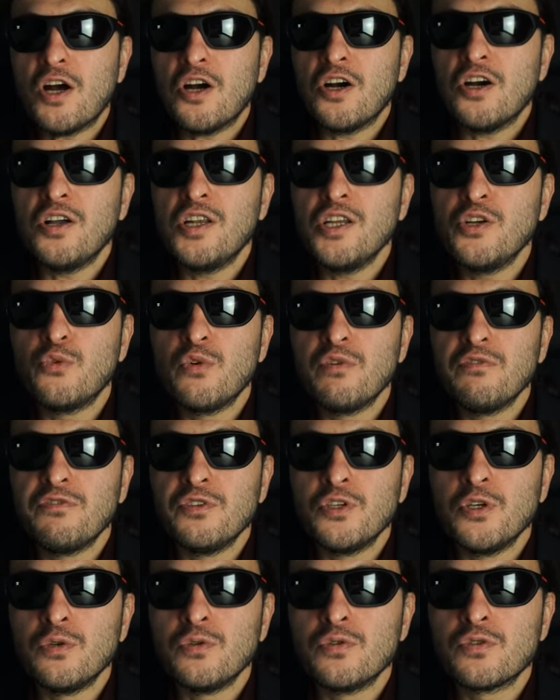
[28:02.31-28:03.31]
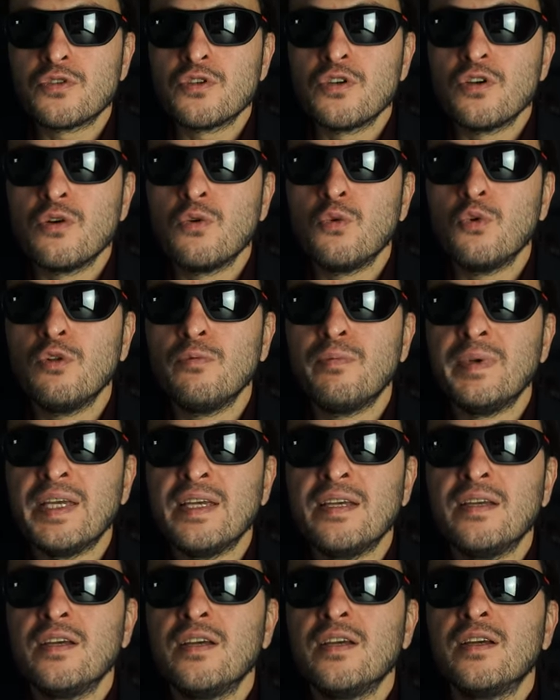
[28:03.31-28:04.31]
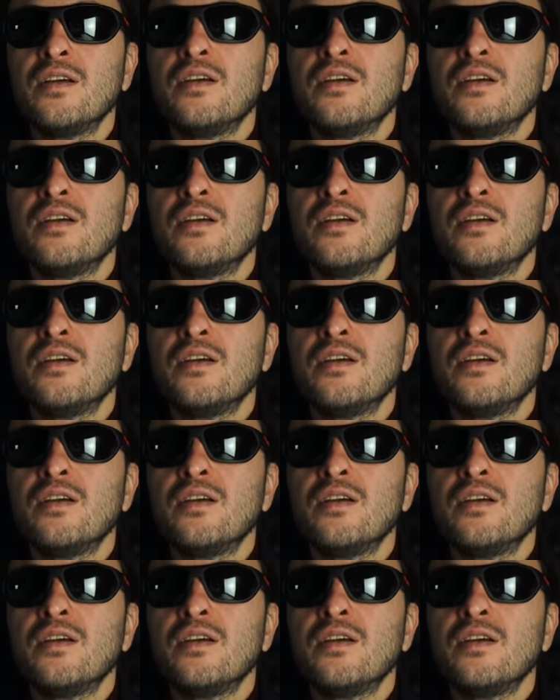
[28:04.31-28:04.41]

early reviews will be